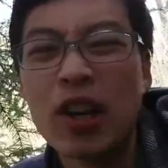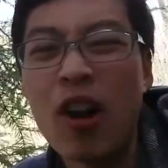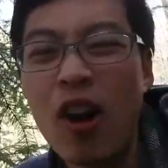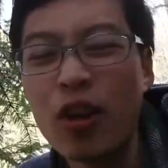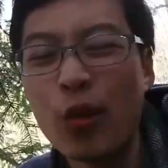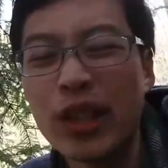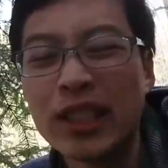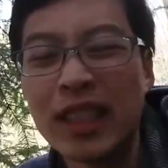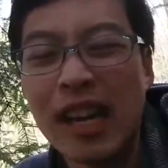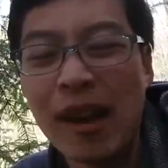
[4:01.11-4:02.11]
a
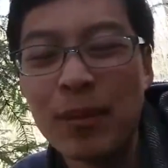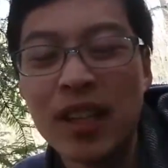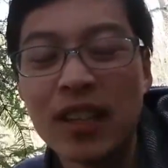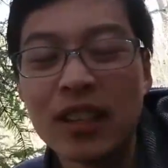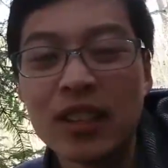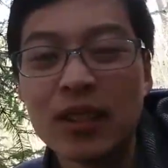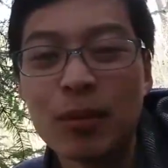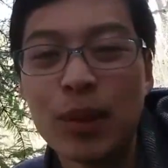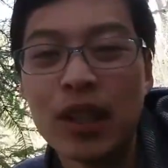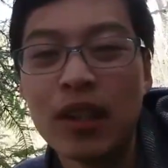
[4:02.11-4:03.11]
hollowness and an emptiness
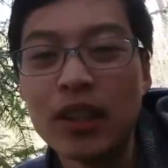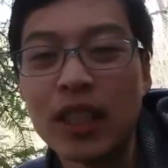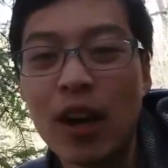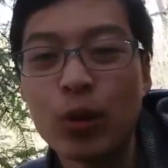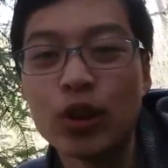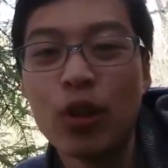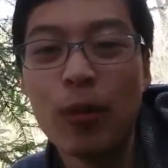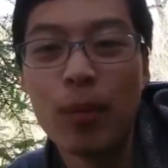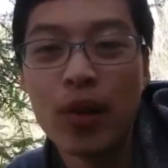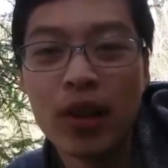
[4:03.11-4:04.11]
because I was
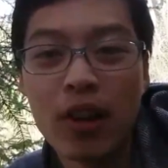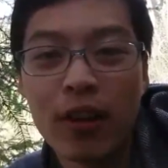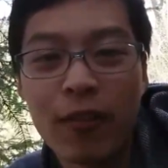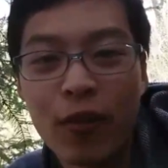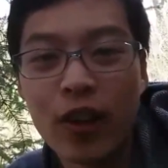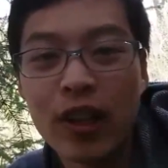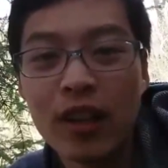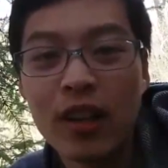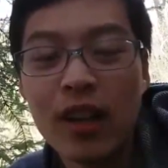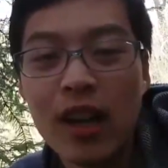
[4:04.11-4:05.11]
putting on a front,
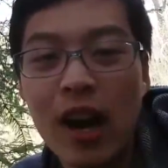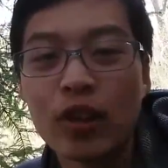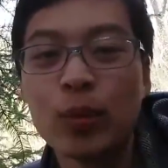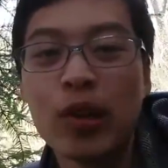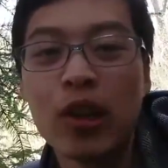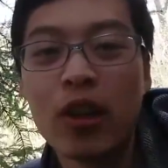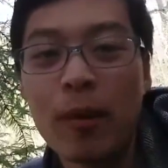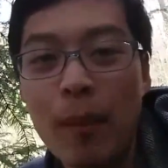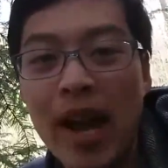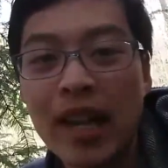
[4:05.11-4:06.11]
I was putting on
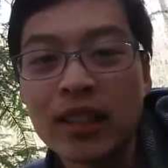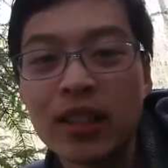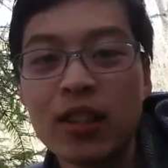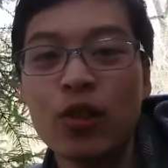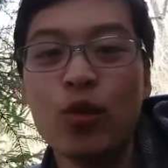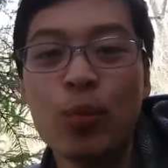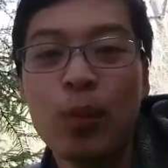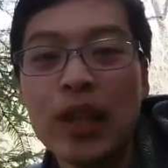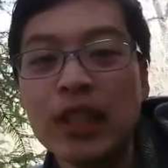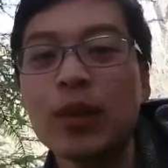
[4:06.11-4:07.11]
a mask to
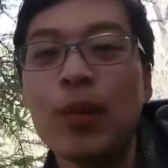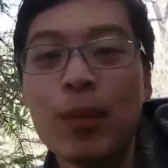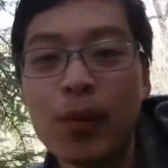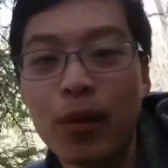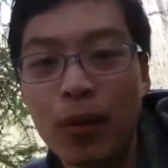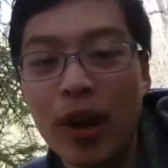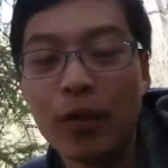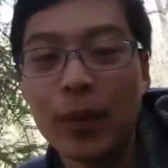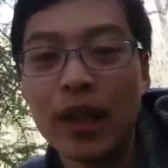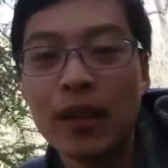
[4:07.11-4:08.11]
please the people
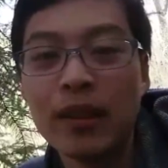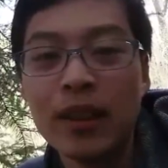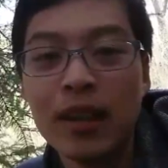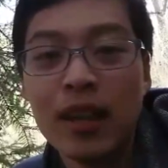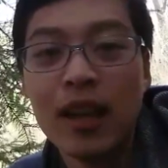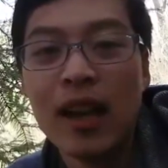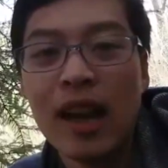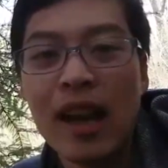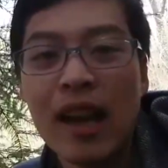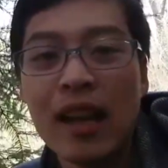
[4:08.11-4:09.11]
around me.
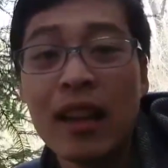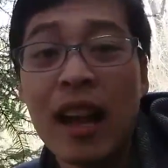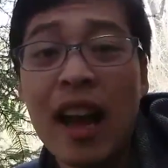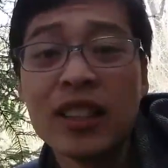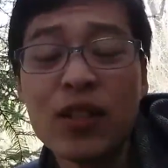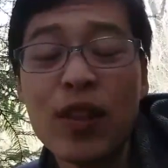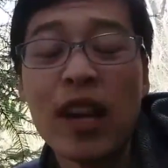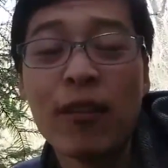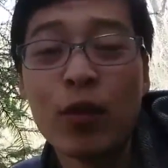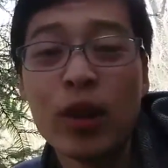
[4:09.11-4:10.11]
And as of
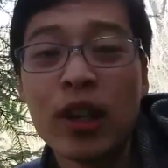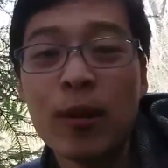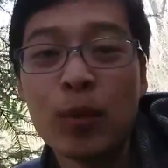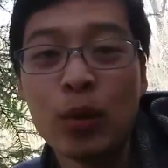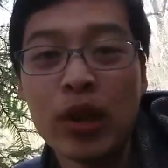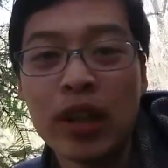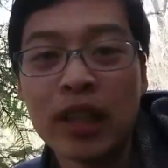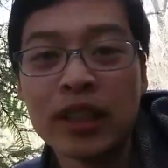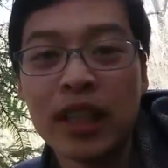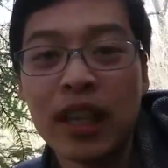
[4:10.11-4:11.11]
late, I've really come to
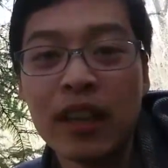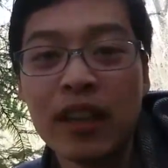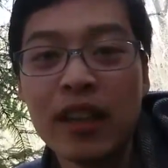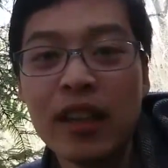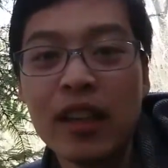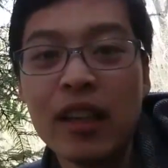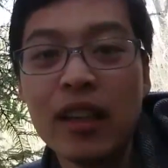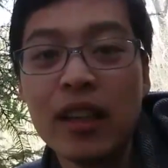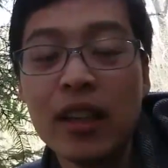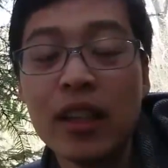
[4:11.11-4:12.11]
realize that
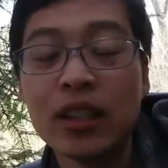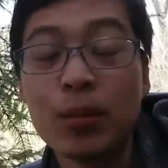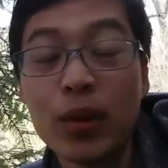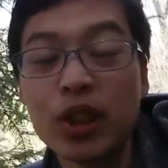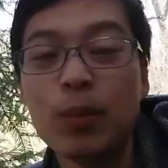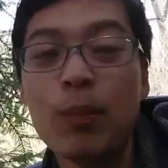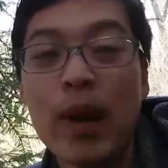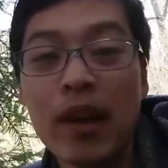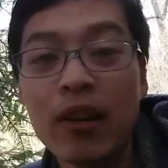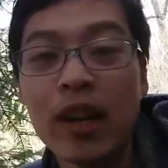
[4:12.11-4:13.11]
it's much
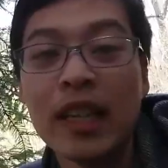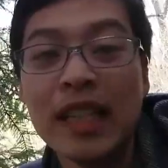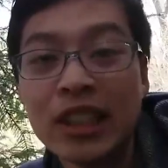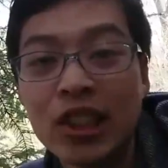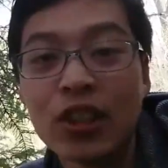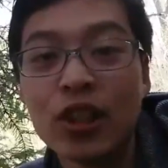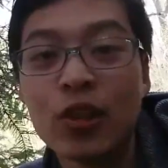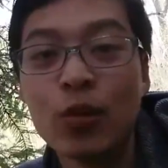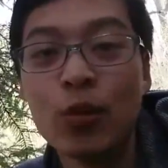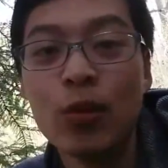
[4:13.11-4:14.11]
better and easier
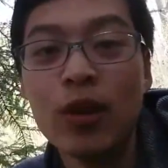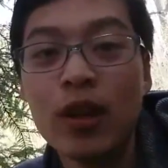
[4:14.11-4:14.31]
to